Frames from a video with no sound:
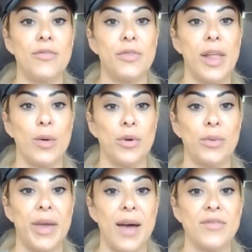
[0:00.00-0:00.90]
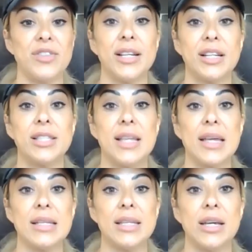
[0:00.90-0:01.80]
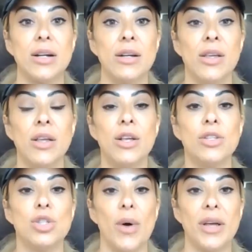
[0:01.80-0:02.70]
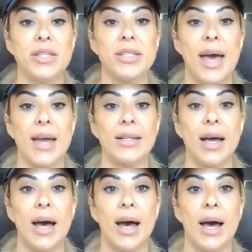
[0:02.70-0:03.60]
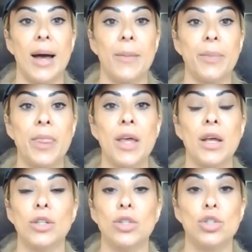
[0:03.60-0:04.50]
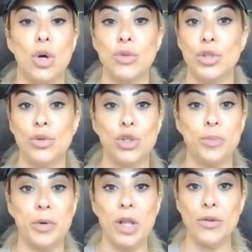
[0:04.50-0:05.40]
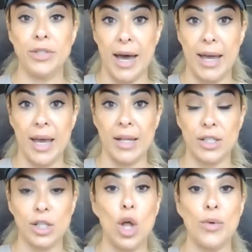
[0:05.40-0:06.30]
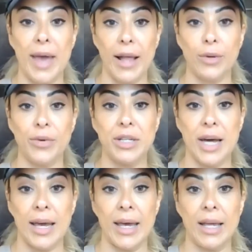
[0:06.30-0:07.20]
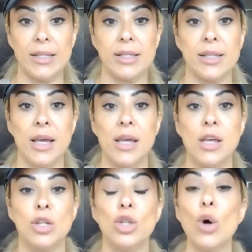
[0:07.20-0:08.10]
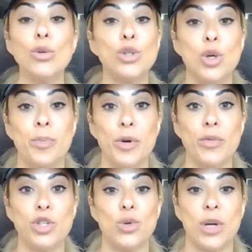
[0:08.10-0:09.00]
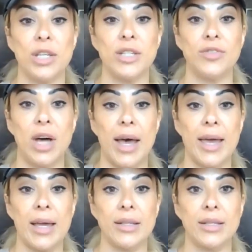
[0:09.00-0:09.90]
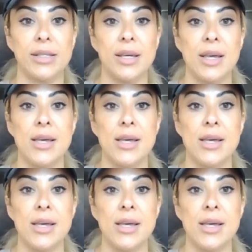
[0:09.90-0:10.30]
like, what do we have? 6 things here. So I said, don't do super low diets, low calorie diets, no super restrictive diets,